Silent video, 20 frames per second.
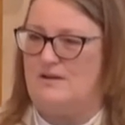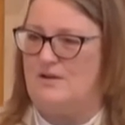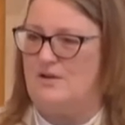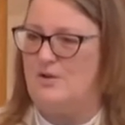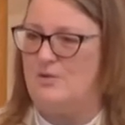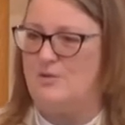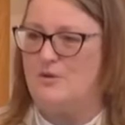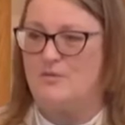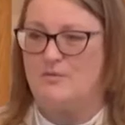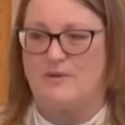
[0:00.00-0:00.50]

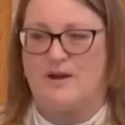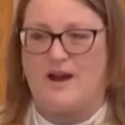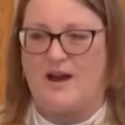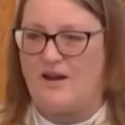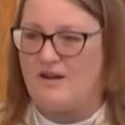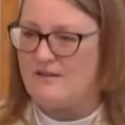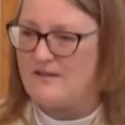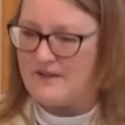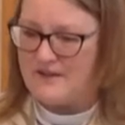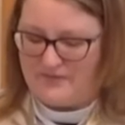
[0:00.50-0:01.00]
who would
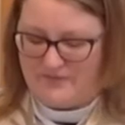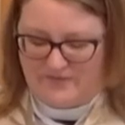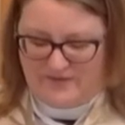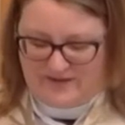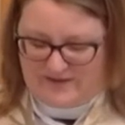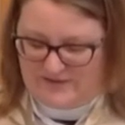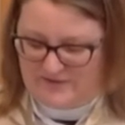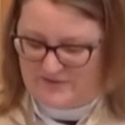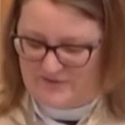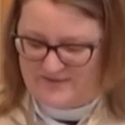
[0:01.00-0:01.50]
rarely
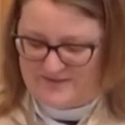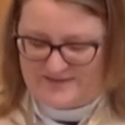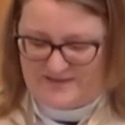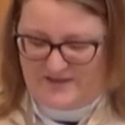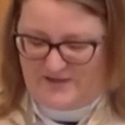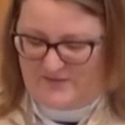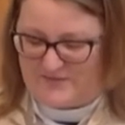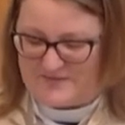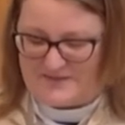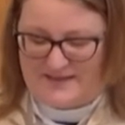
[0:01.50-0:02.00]
find
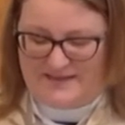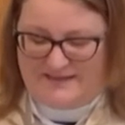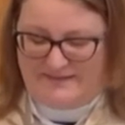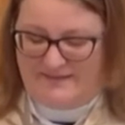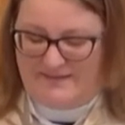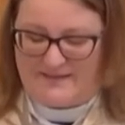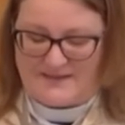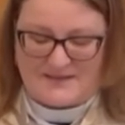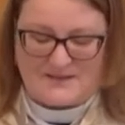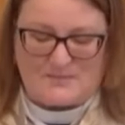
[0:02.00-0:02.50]
yourselves in
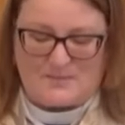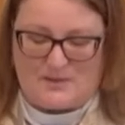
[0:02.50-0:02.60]
this